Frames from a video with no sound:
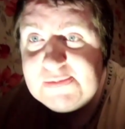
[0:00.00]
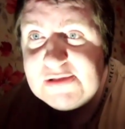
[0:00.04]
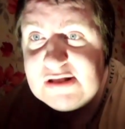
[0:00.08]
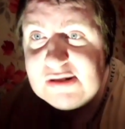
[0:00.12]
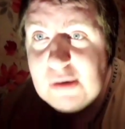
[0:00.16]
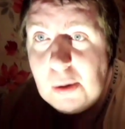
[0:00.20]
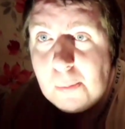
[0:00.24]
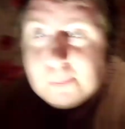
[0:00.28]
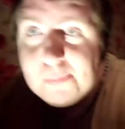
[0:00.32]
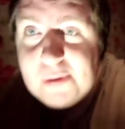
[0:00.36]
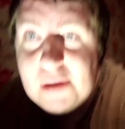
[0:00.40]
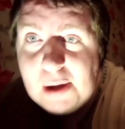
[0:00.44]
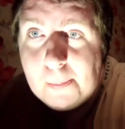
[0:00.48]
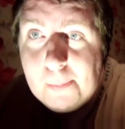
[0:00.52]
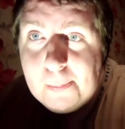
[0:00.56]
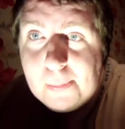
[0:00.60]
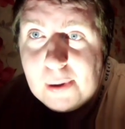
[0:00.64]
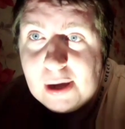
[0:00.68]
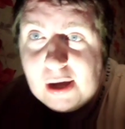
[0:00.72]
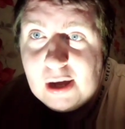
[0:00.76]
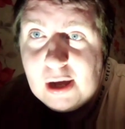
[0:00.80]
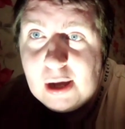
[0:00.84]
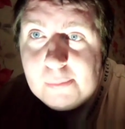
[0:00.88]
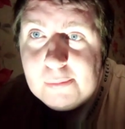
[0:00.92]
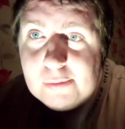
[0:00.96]
up your
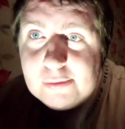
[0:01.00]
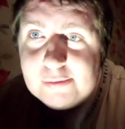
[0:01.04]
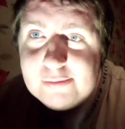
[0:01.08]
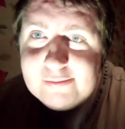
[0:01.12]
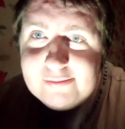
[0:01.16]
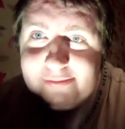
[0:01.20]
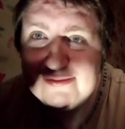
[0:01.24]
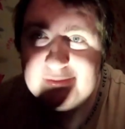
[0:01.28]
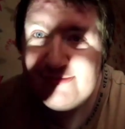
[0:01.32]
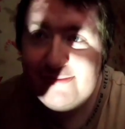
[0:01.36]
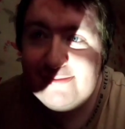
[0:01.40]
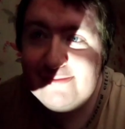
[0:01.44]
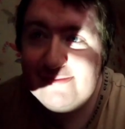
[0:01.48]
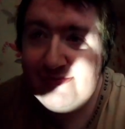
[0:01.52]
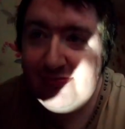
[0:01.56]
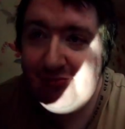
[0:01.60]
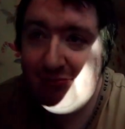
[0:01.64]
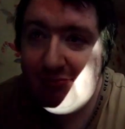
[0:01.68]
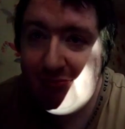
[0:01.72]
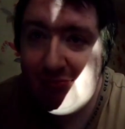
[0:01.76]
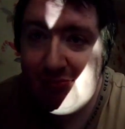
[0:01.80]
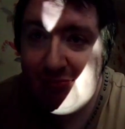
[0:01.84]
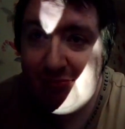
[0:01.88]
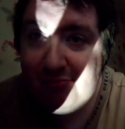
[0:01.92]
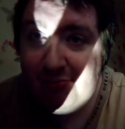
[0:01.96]
bum.
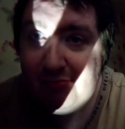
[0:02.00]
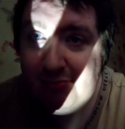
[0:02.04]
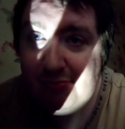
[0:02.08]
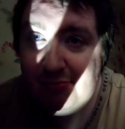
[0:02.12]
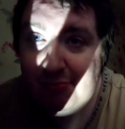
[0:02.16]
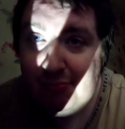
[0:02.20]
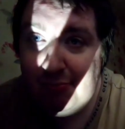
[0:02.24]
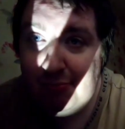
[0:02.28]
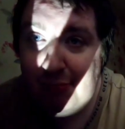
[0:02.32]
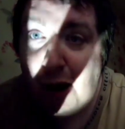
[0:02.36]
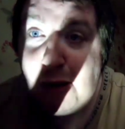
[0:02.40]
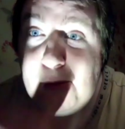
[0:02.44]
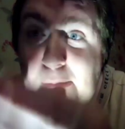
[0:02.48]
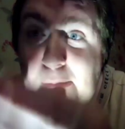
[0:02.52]
Oh,